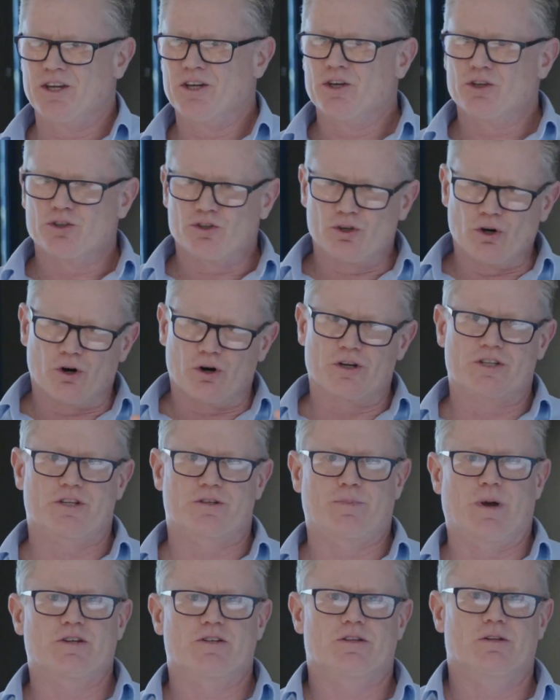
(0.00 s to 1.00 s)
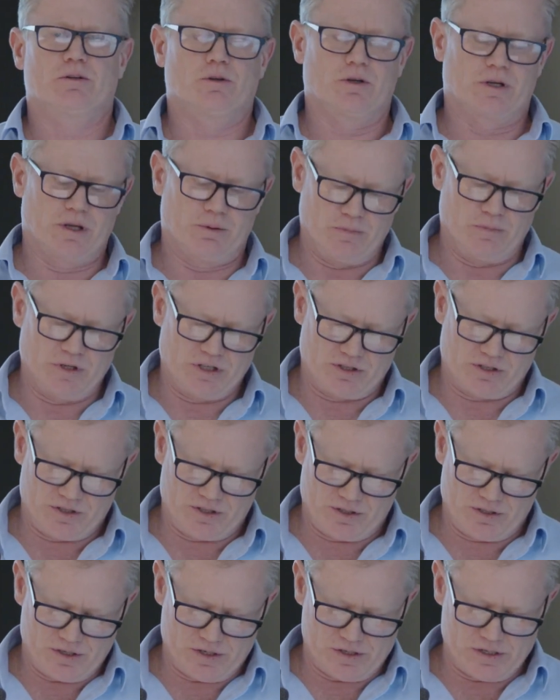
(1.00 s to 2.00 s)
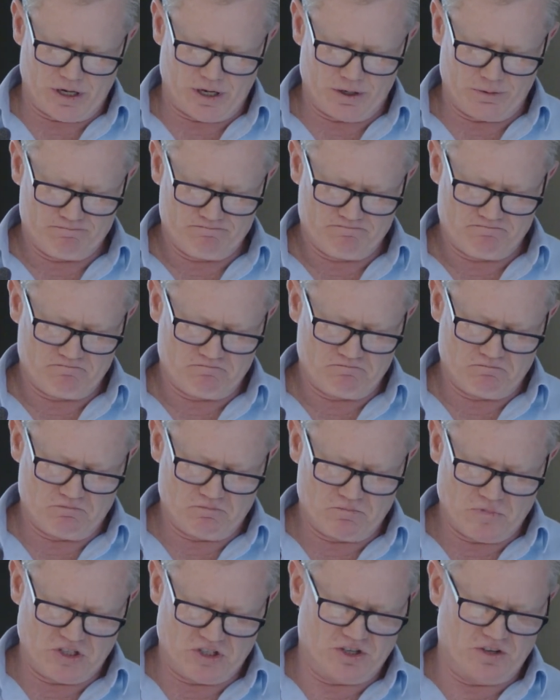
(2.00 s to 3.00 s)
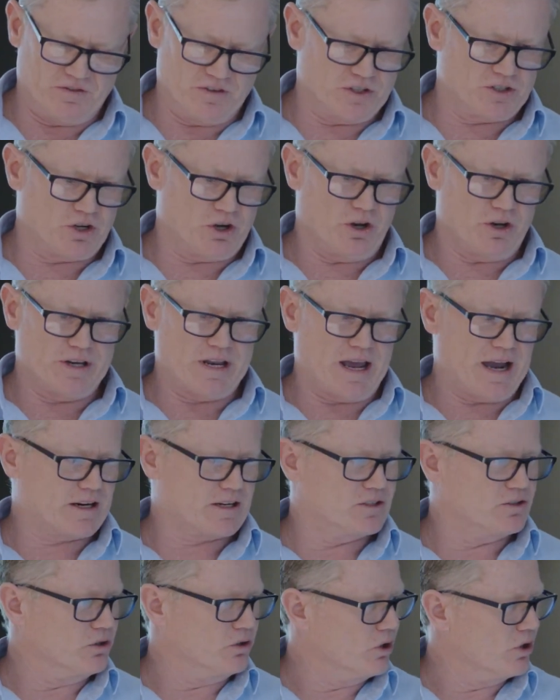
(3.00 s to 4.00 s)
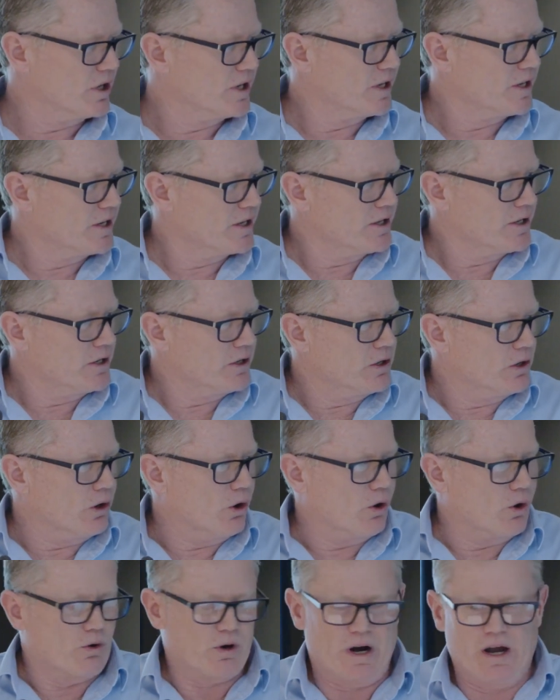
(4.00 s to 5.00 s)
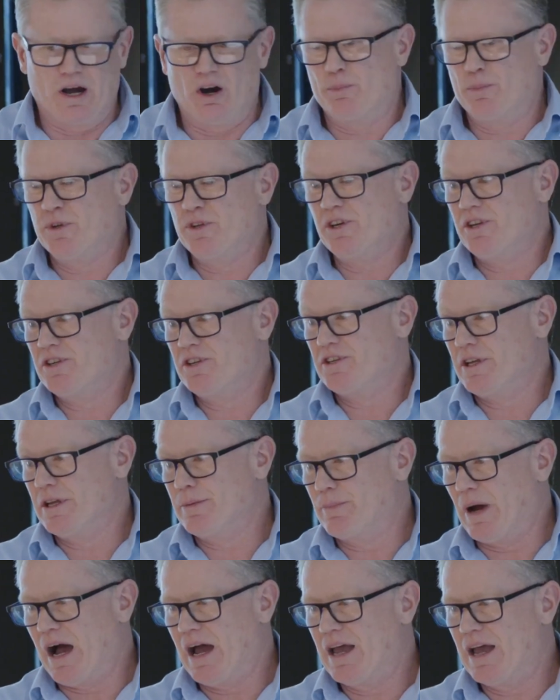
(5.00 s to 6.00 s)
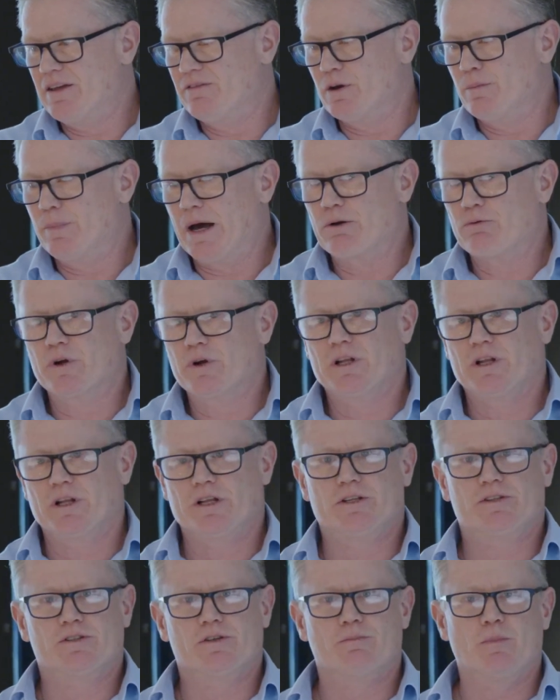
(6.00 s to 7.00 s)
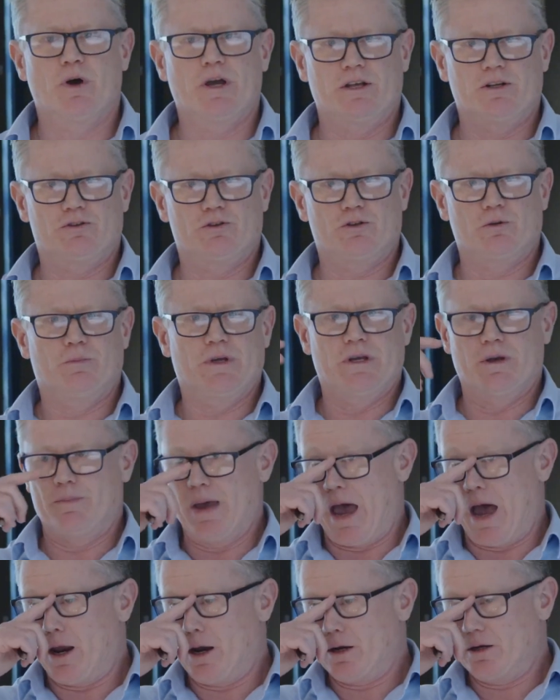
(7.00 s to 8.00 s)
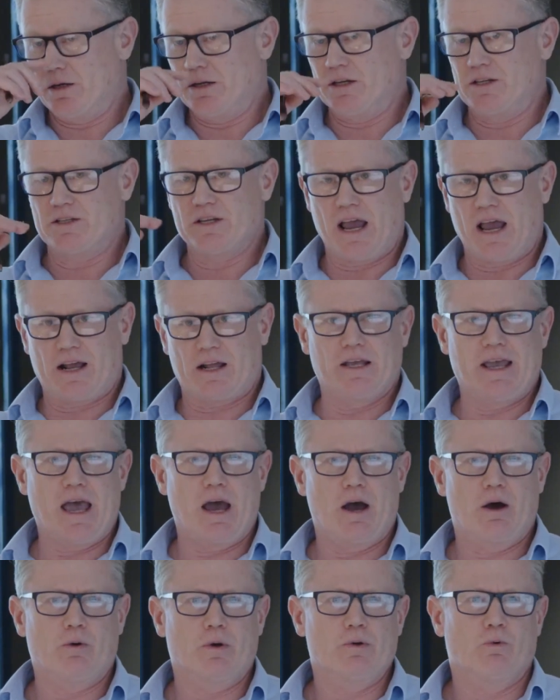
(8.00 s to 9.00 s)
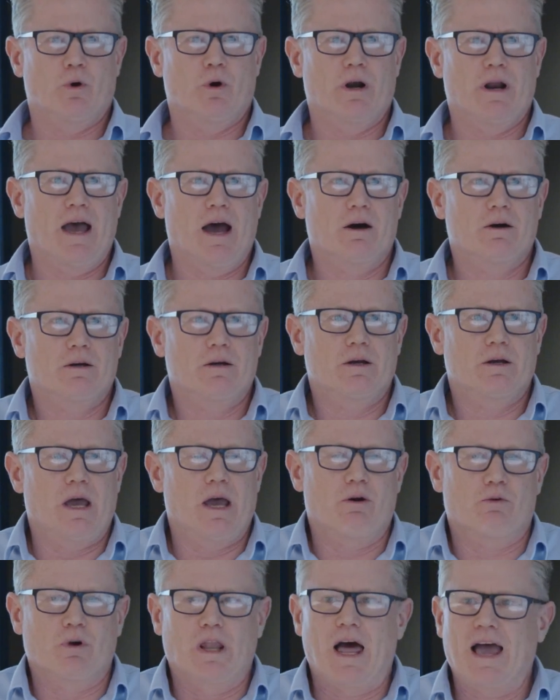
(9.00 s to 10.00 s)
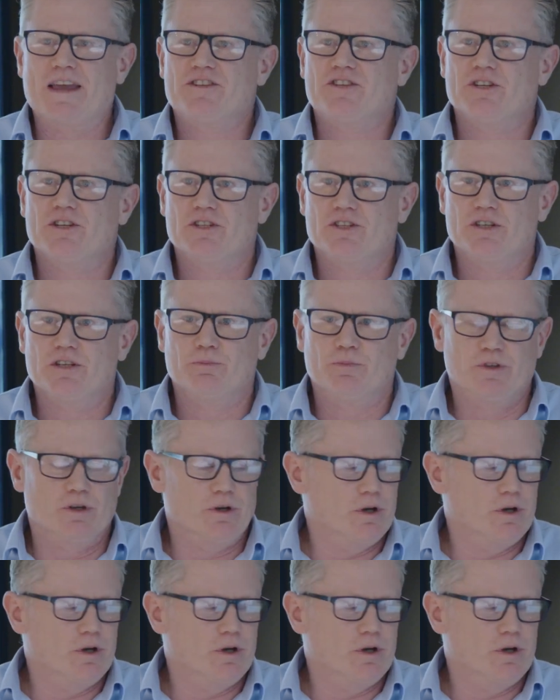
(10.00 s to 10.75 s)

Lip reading: Sure, it's supposed to look at mischievous conduct or opportunistic behaviour, but really, to me, it should be about exactly how we want our relationship